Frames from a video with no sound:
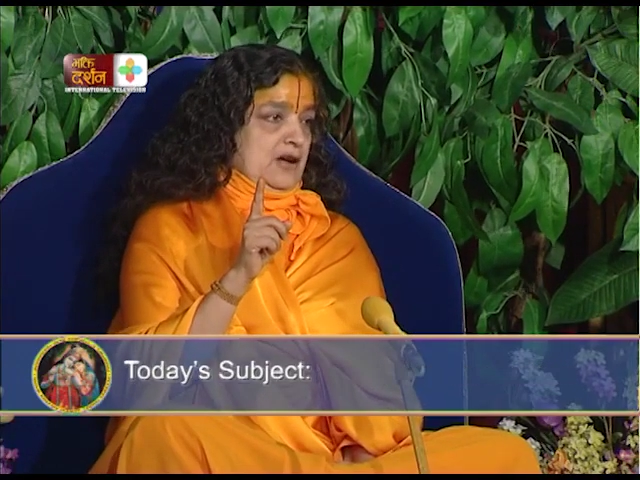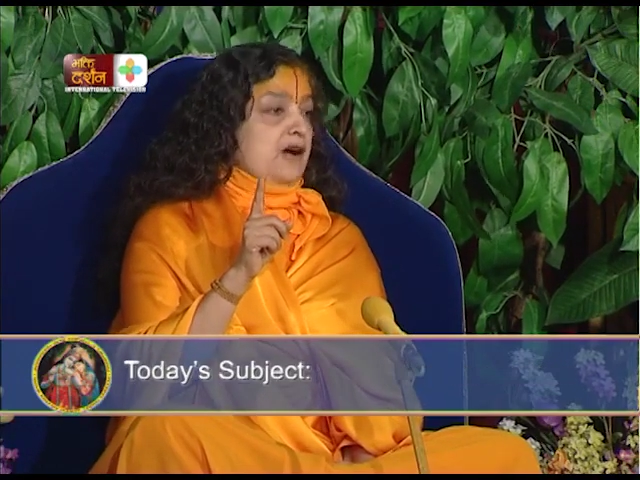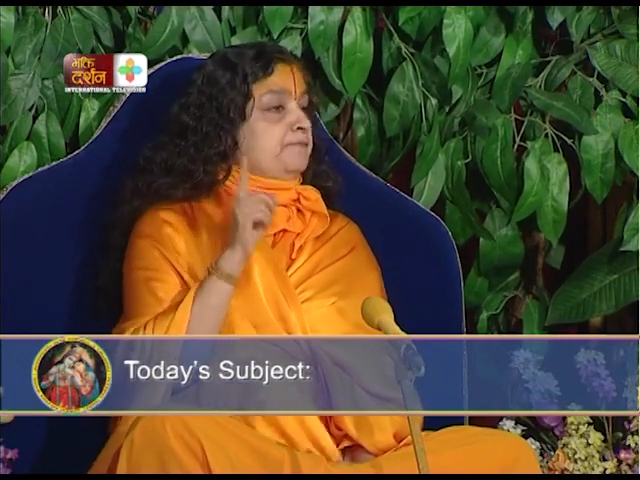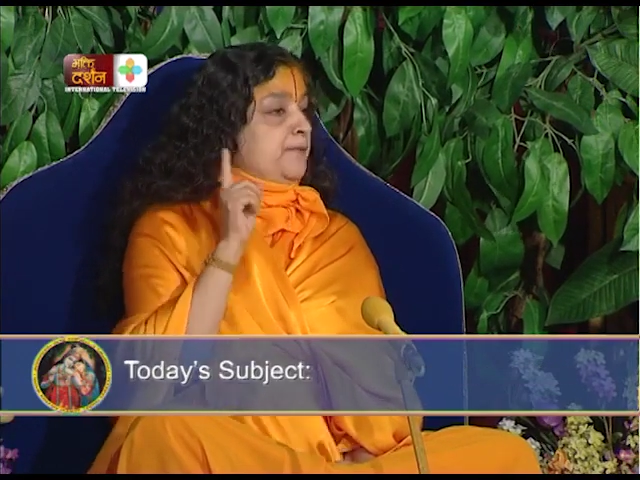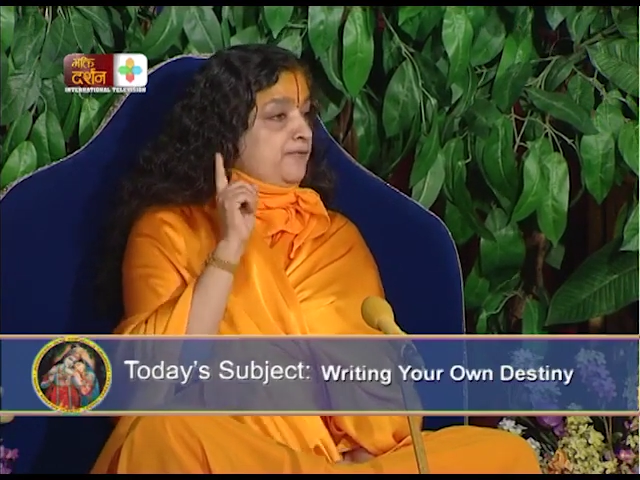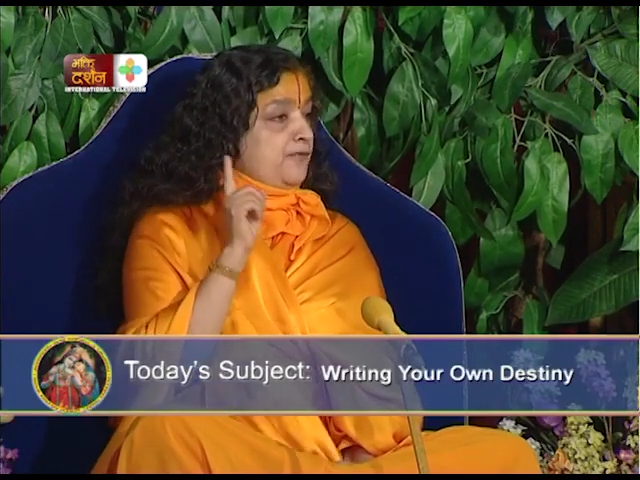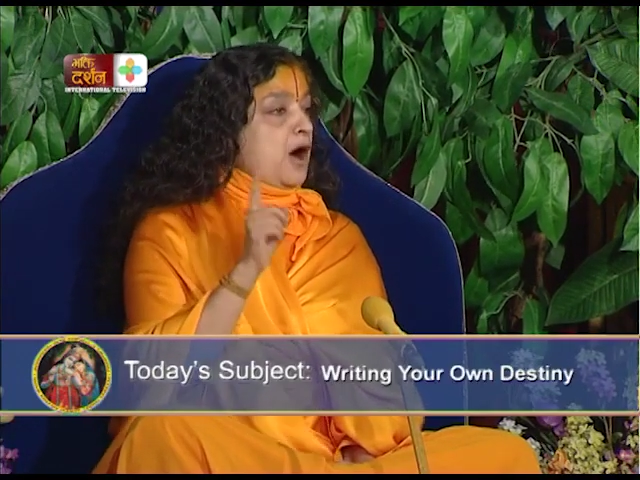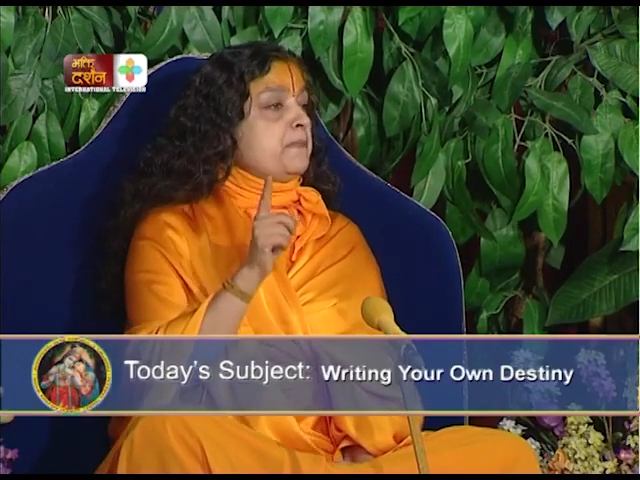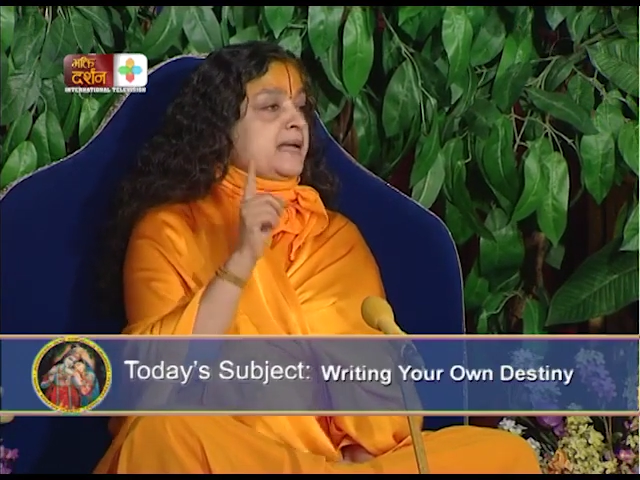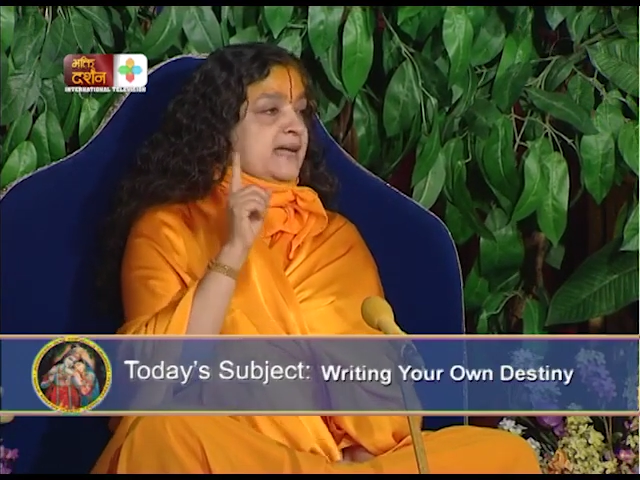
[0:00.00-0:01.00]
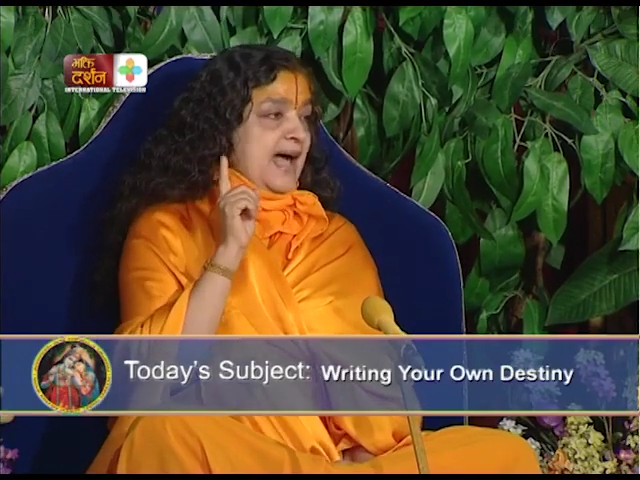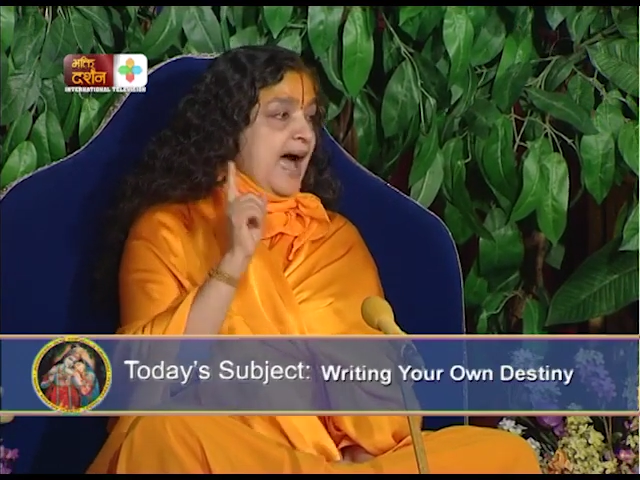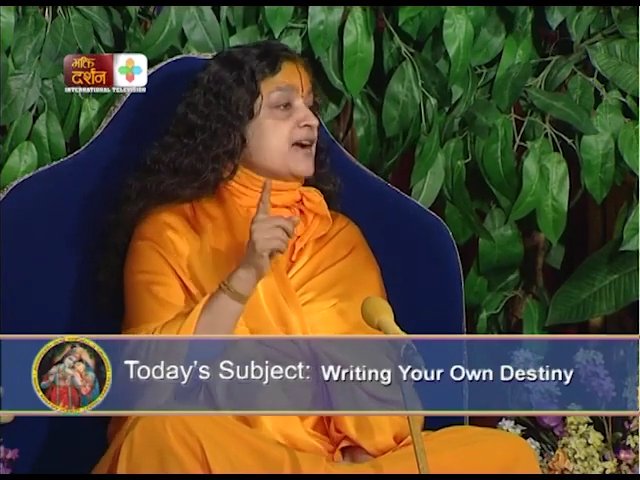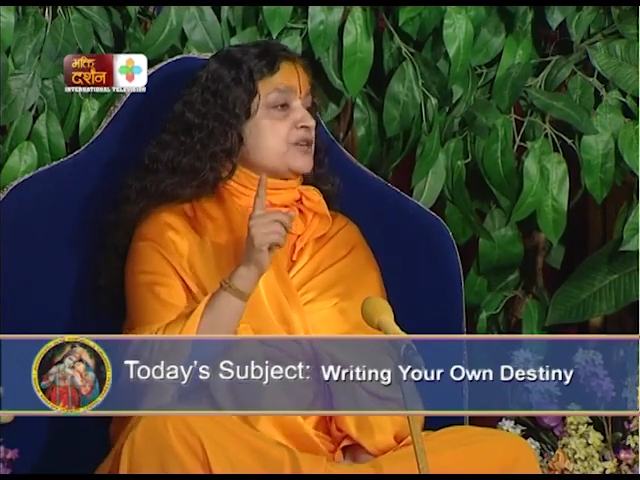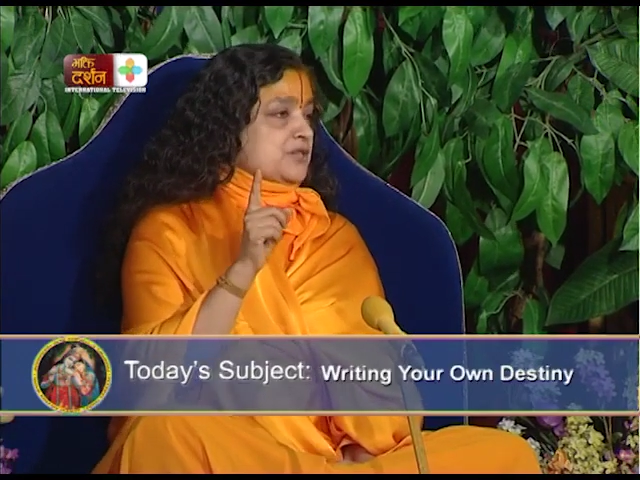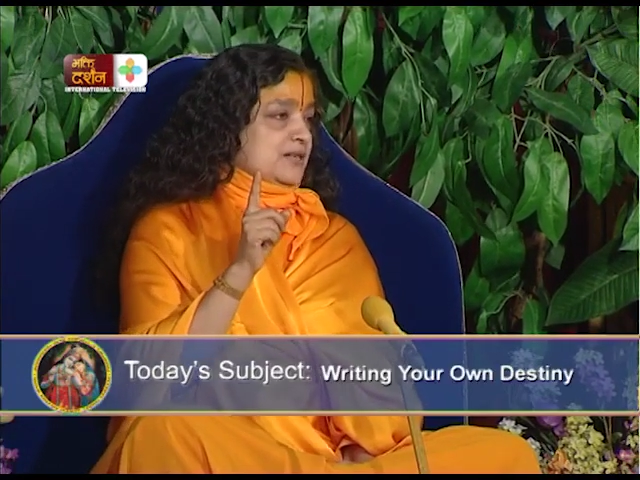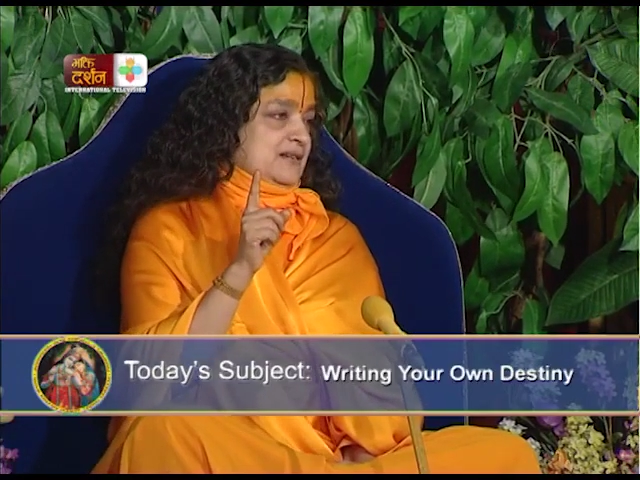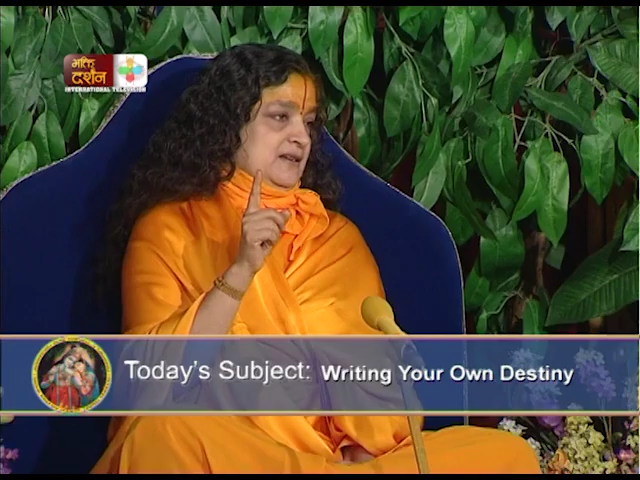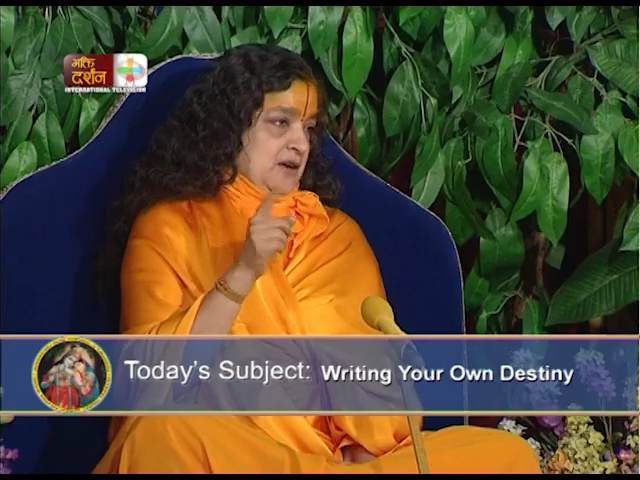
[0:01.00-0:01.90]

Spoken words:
of performing action,